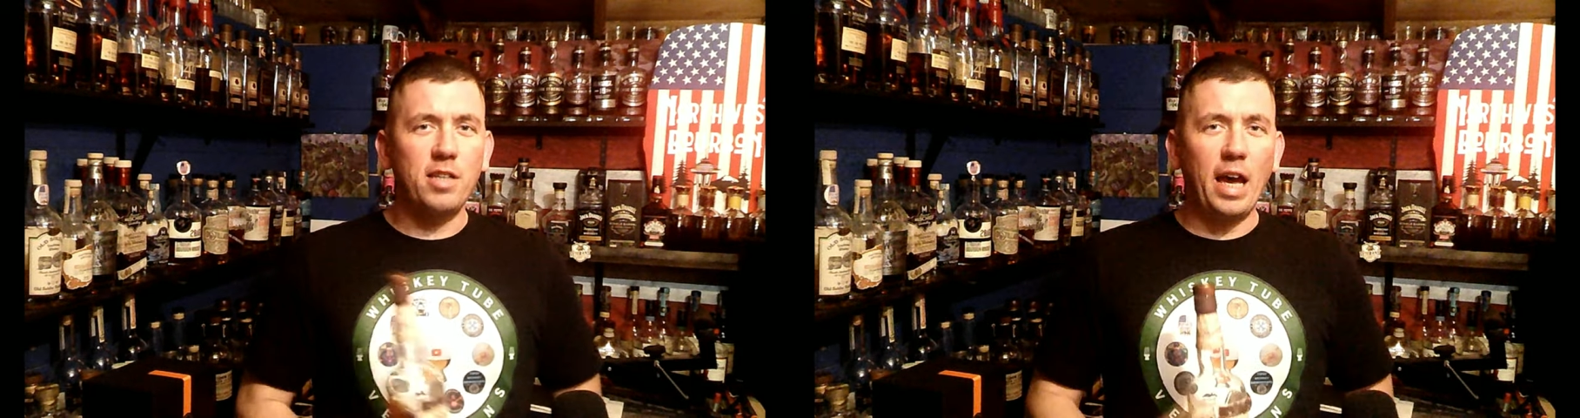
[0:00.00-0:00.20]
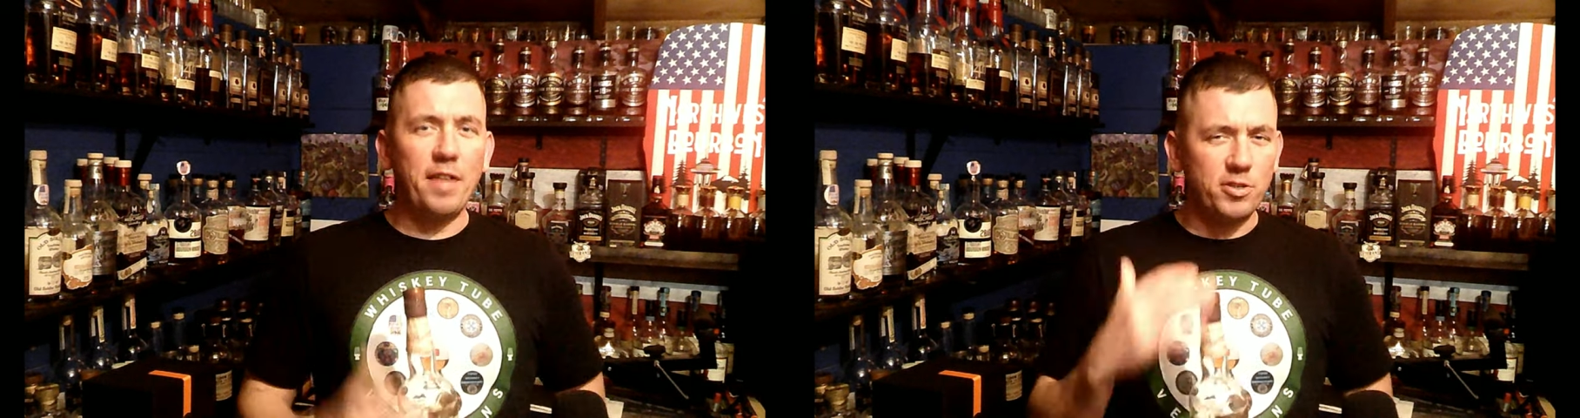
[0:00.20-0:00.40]

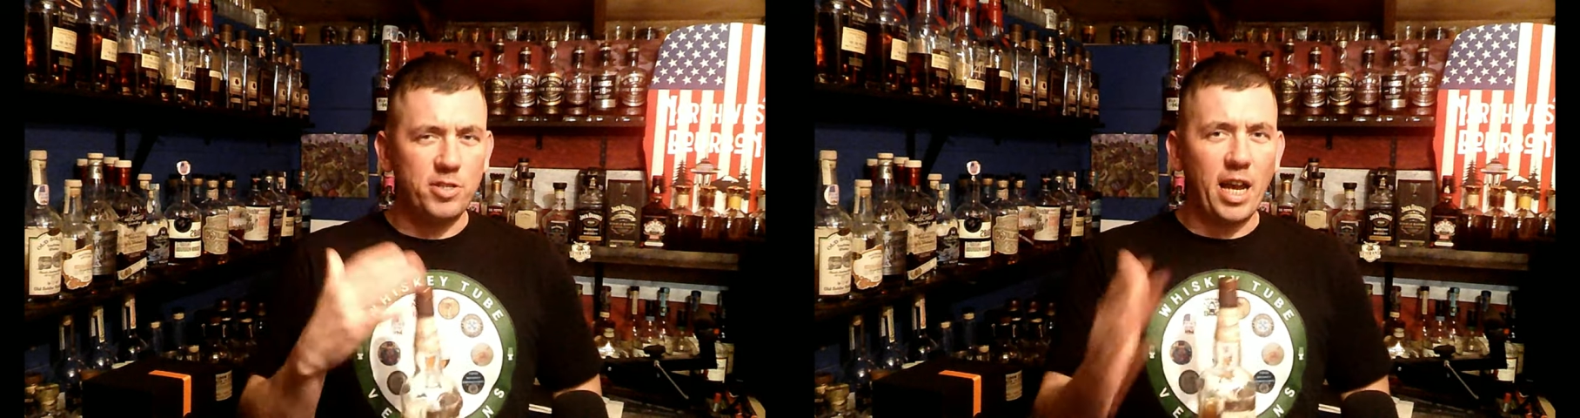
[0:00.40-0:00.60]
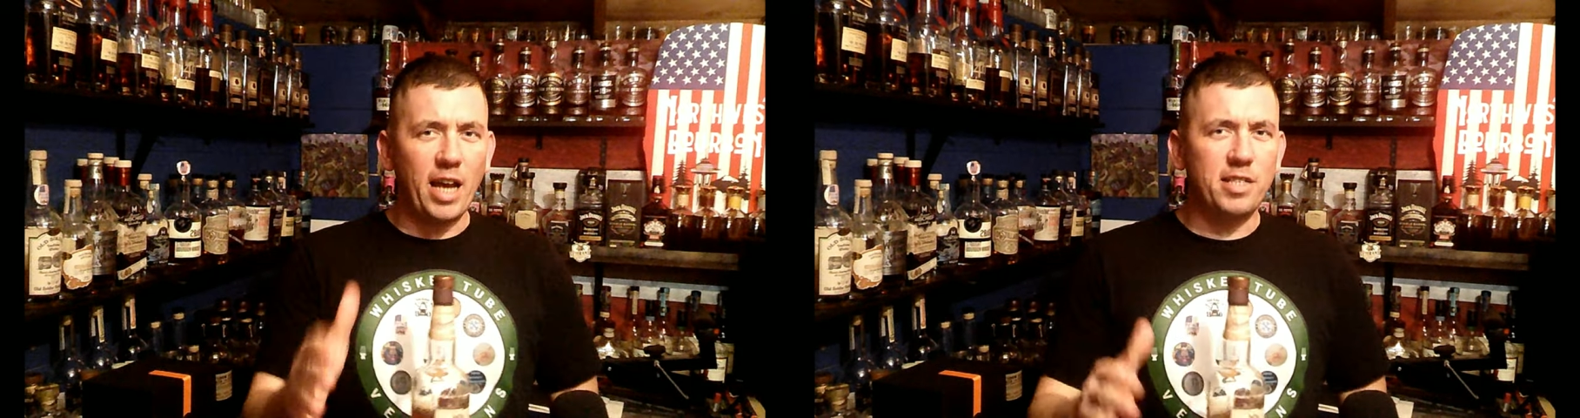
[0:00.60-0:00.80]
after
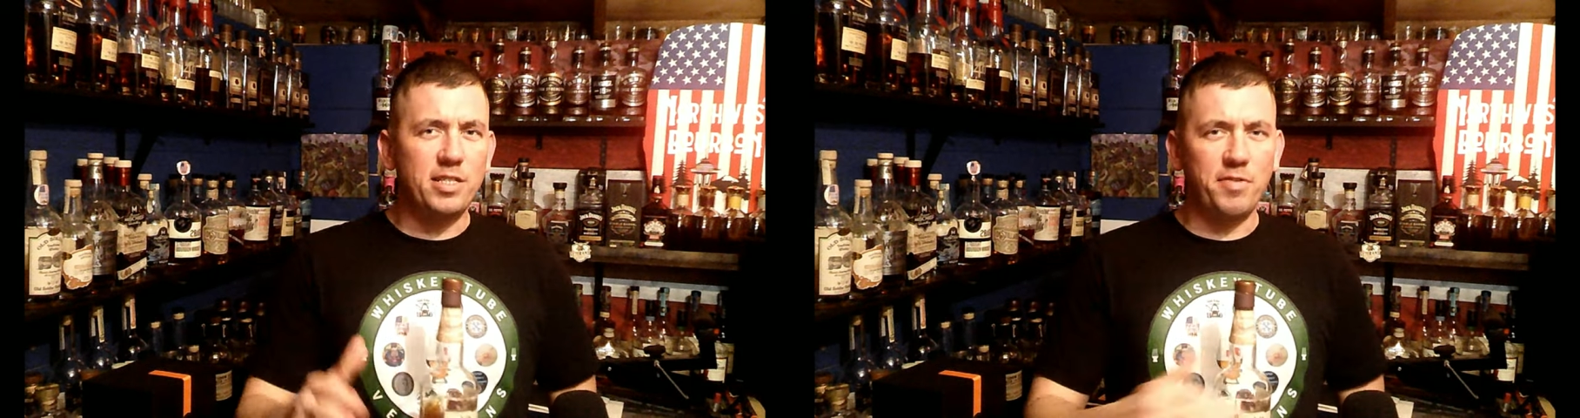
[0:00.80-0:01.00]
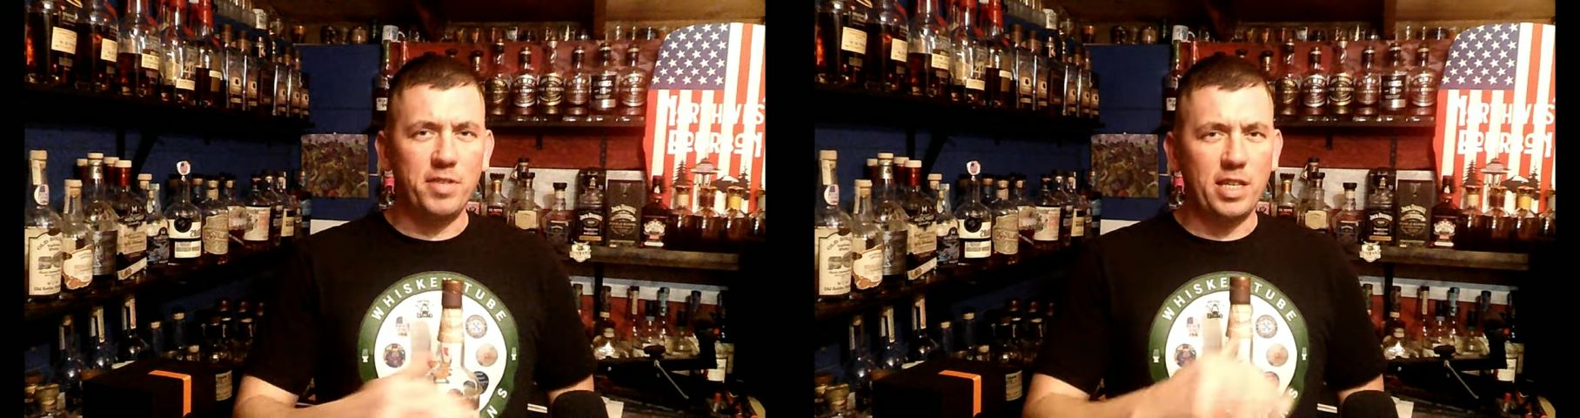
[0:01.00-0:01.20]
tax and
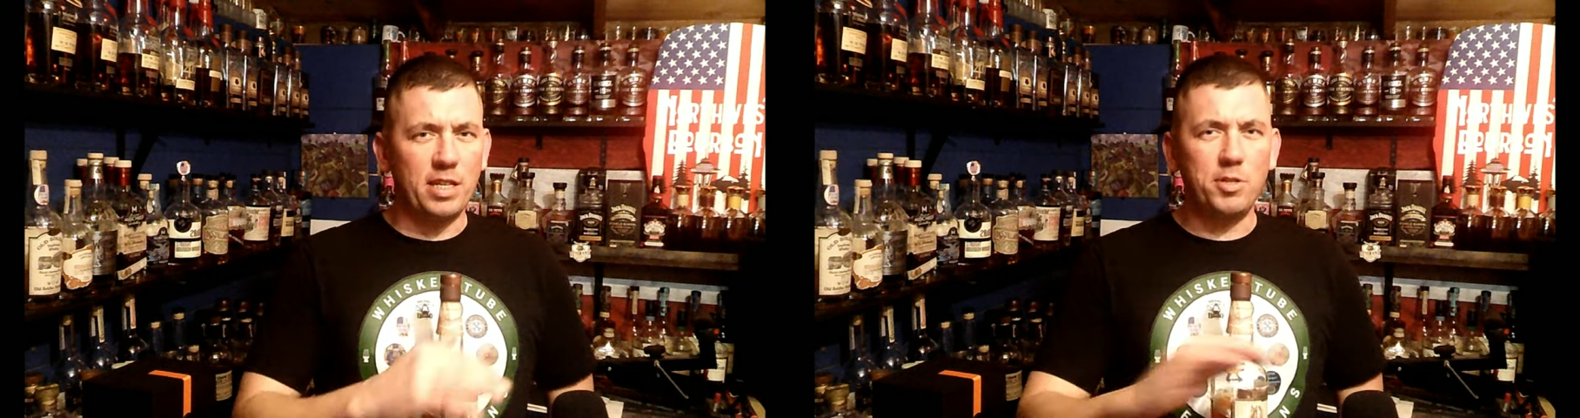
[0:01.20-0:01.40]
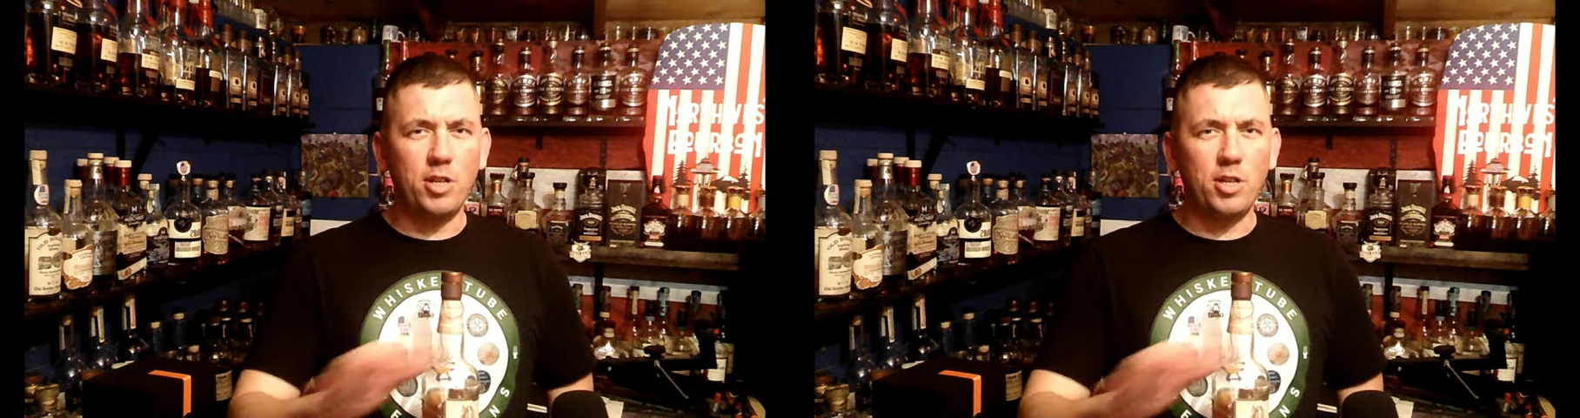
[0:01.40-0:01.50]
everything, it would